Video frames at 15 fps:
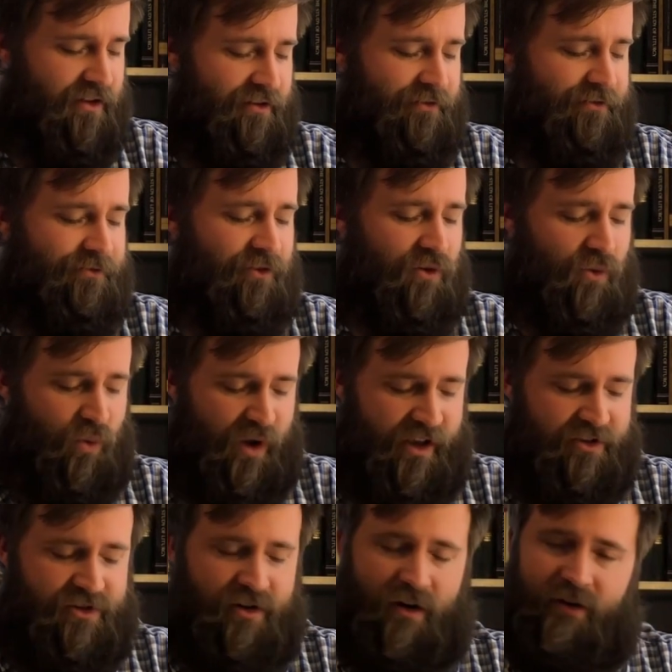for
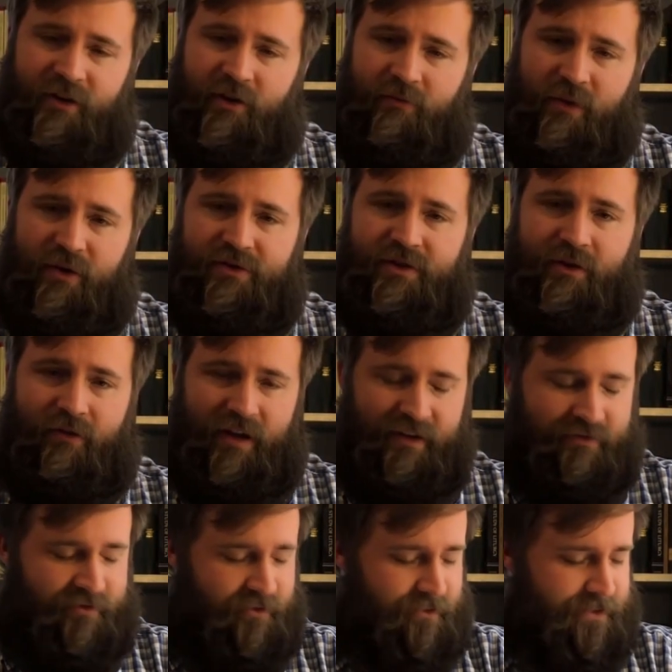which are you most
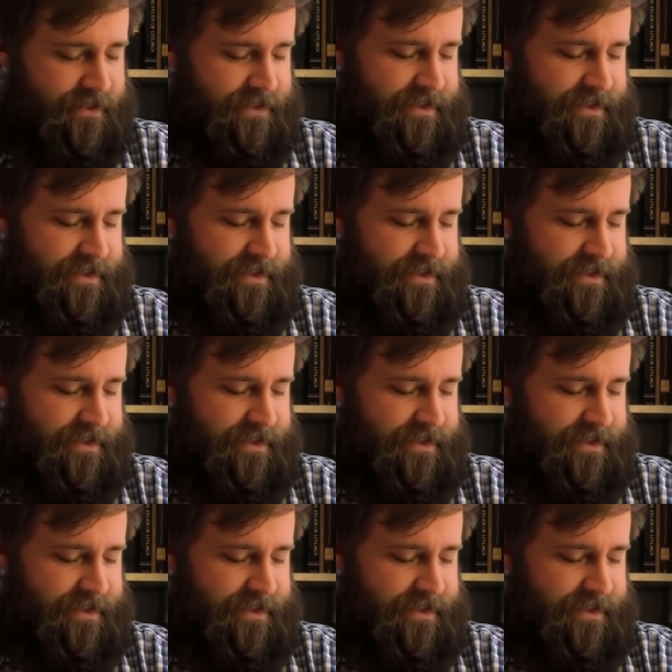grateful?